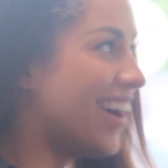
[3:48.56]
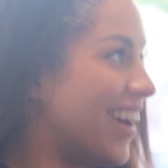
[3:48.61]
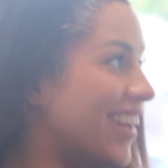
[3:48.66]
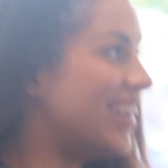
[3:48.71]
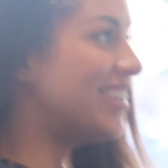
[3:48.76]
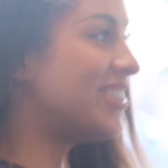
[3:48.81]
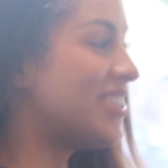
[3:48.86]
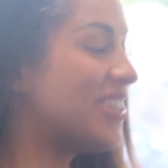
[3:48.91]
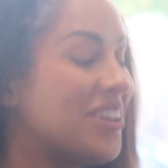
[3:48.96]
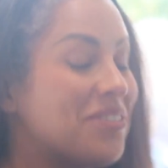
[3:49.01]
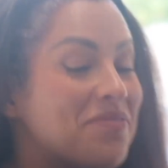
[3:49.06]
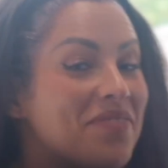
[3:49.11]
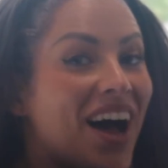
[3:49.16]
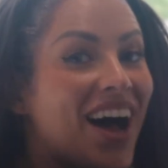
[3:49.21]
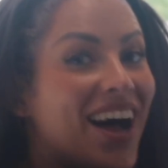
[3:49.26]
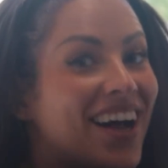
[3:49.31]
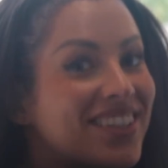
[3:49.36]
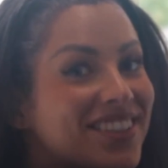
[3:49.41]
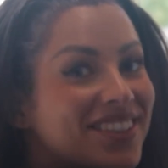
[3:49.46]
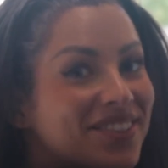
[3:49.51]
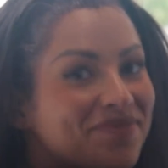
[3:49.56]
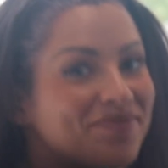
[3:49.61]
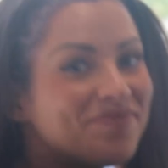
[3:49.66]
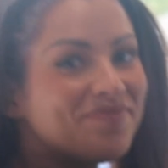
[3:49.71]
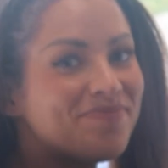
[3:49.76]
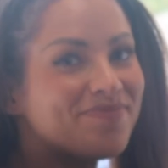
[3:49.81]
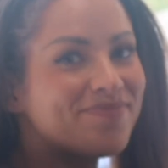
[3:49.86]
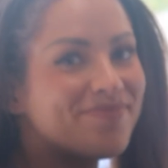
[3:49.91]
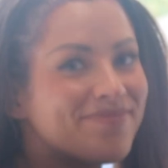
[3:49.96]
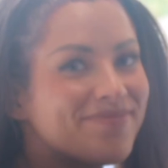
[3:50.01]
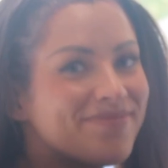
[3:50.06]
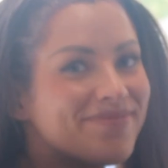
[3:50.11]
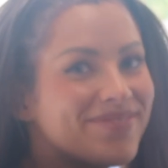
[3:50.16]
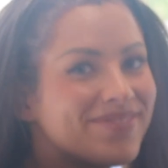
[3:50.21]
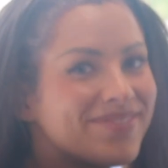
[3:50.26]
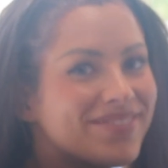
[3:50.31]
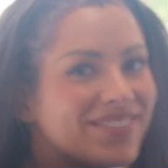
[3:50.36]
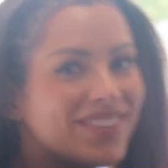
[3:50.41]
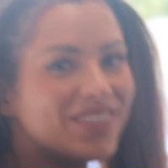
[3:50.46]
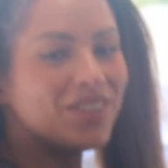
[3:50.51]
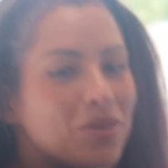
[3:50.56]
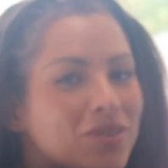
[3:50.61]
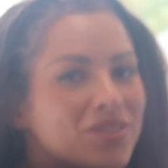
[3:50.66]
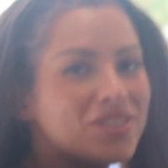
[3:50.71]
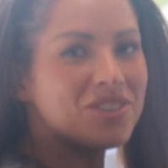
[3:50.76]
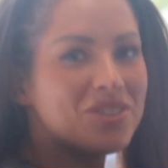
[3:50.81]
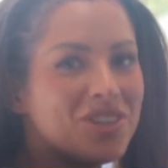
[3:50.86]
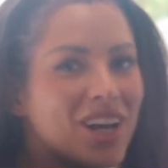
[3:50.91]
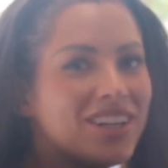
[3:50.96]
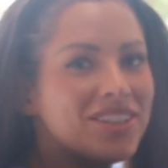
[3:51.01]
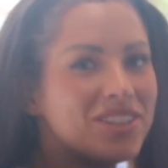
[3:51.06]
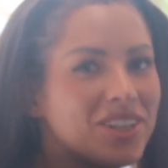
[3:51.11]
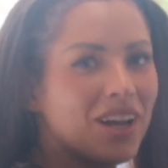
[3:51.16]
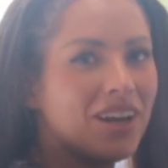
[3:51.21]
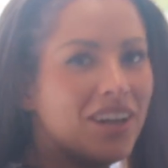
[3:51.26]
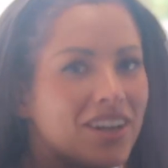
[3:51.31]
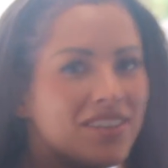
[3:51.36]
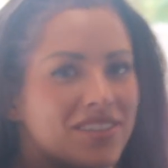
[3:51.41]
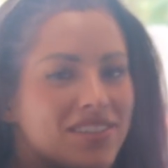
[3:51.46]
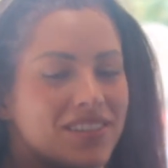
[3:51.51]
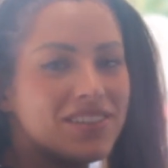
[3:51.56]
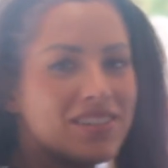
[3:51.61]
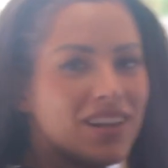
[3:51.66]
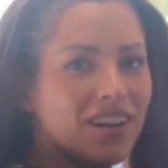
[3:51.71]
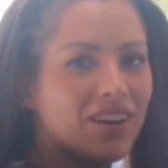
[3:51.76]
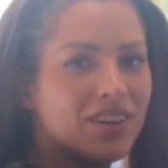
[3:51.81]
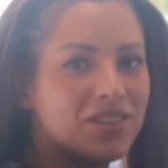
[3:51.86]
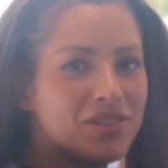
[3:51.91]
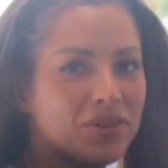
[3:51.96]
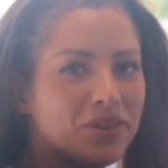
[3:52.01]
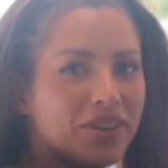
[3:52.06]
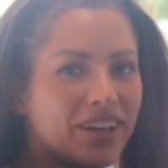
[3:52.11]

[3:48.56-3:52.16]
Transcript: Literally that. What's this change colours since I last